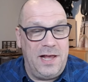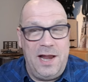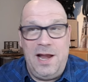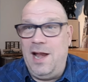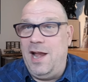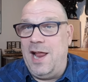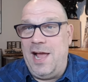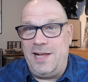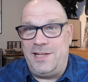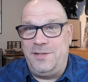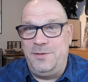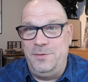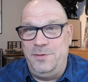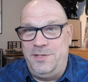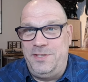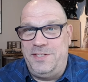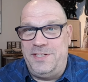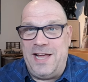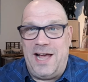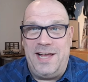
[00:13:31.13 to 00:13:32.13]
I like to
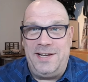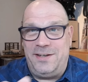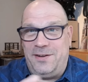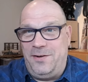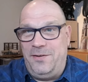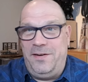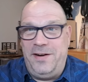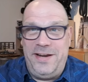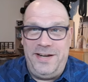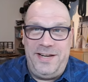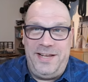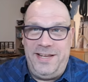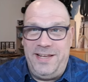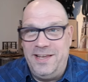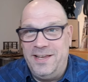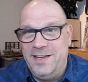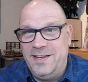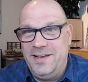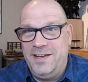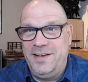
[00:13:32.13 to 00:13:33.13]
start already
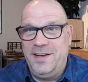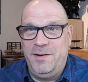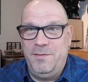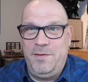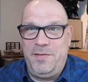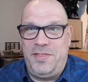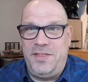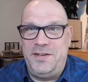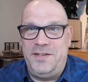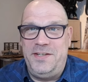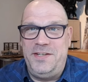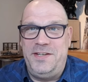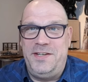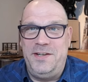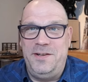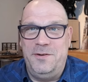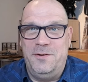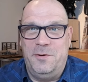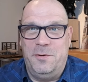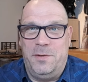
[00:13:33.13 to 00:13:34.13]
with the
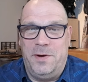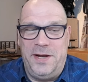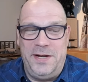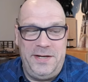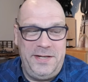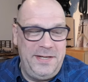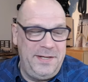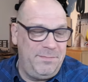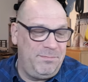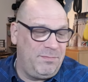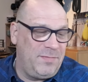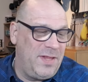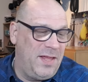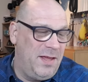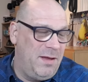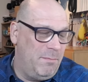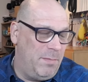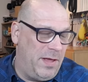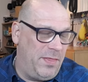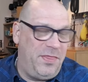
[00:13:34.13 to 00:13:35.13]
TT-01E
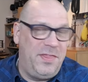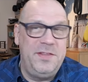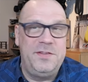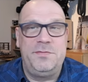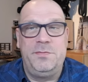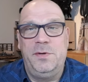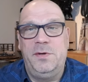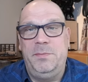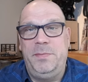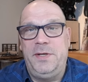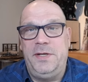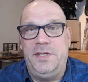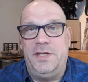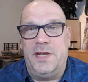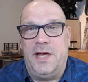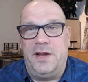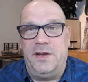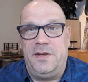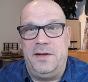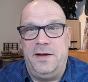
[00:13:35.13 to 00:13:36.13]
but this will be
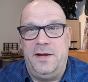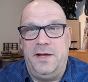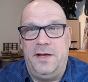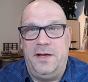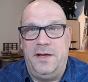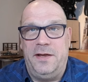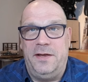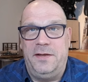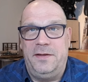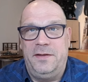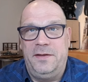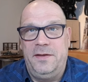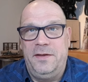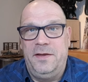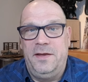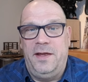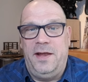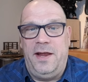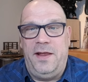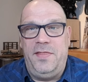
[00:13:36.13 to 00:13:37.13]
done uh,
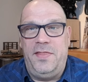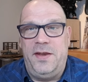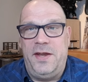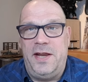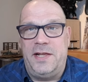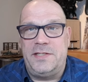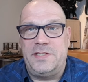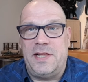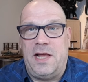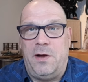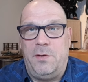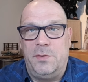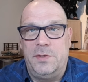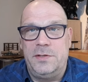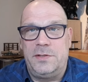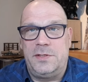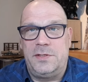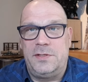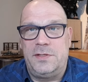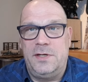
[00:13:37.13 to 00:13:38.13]
in the next
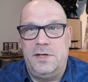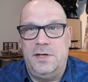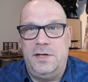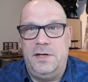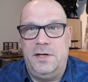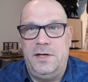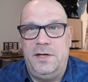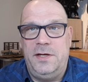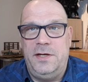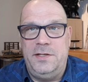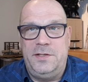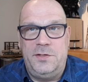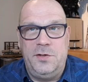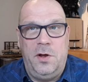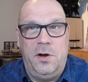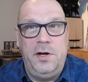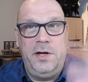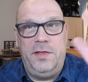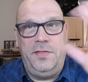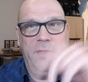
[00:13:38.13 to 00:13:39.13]
hours. Uh, it's
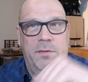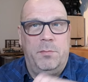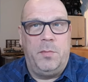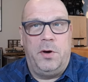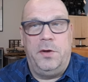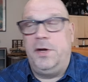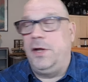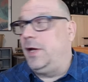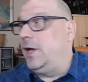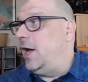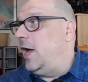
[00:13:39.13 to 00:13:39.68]
early in the morning.